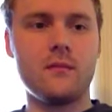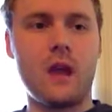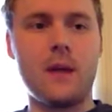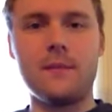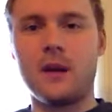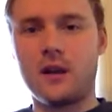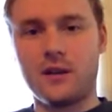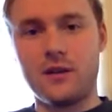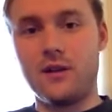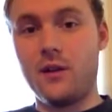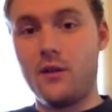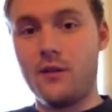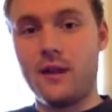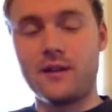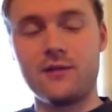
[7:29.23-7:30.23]
not going to
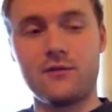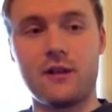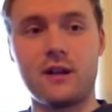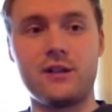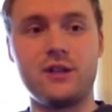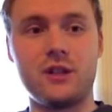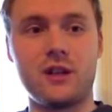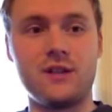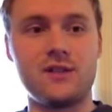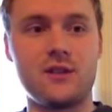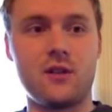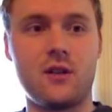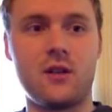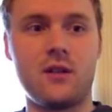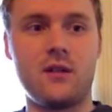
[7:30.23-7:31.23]
go that direction. I
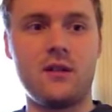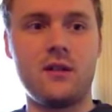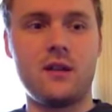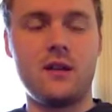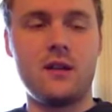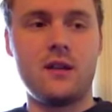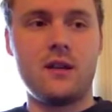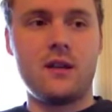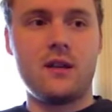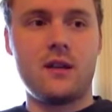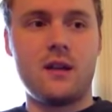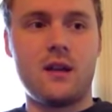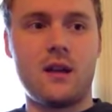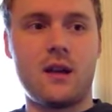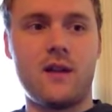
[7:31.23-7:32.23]
saw
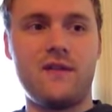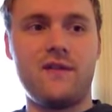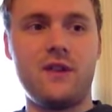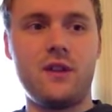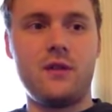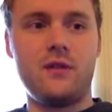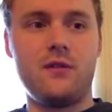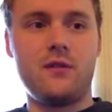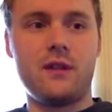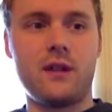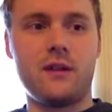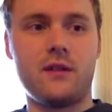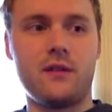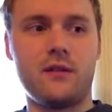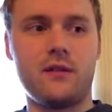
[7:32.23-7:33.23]
a few
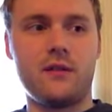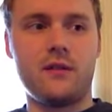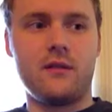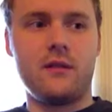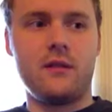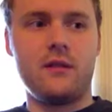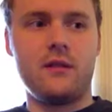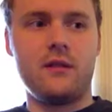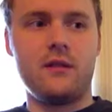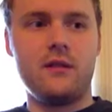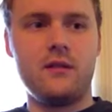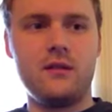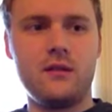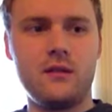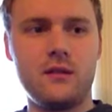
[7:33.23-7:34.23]
that are
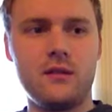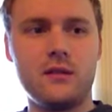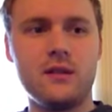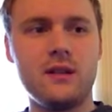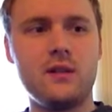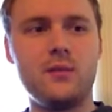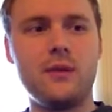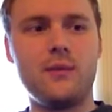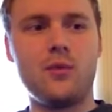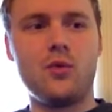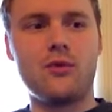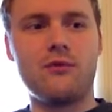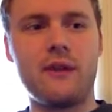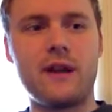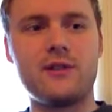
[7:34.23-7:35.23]
a little bit
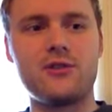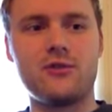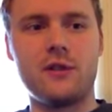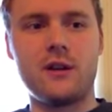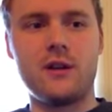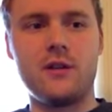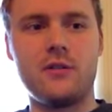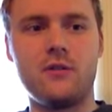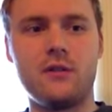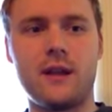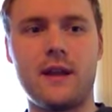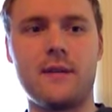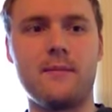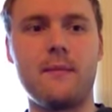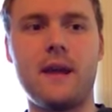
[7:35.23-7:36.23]
more retro,
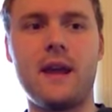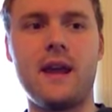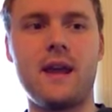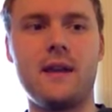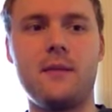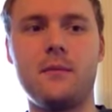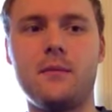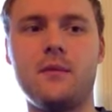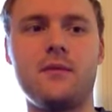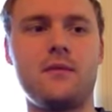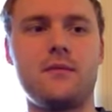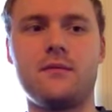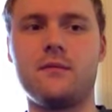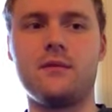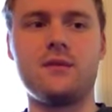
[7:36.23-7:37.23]
like Mame.
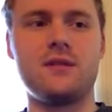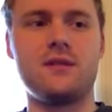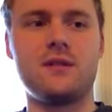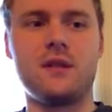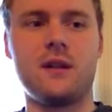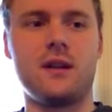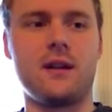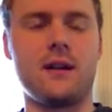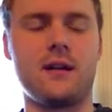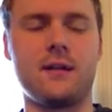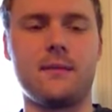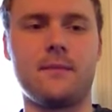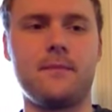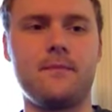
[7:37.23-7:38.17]
I